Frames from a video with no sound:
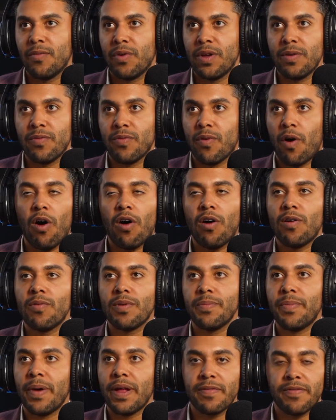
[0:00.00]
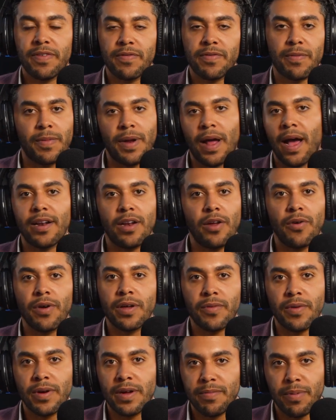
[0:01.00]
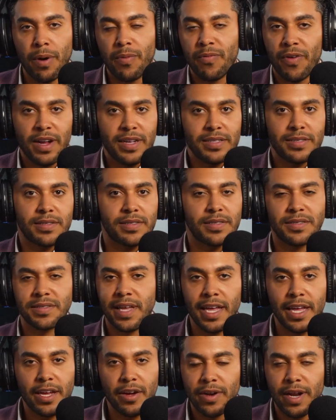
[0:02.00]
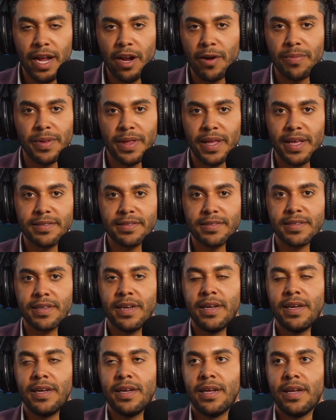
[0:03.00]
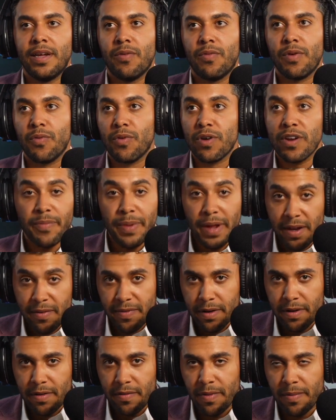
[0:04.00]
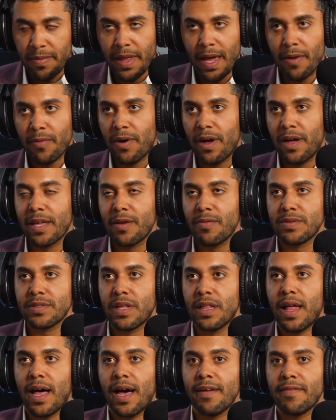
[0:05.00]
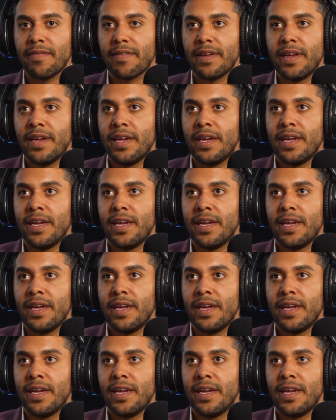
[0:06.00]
We all would benefit from not knowing what Pope Francis is saying on airplanes. We would have benefited from that while he was alive.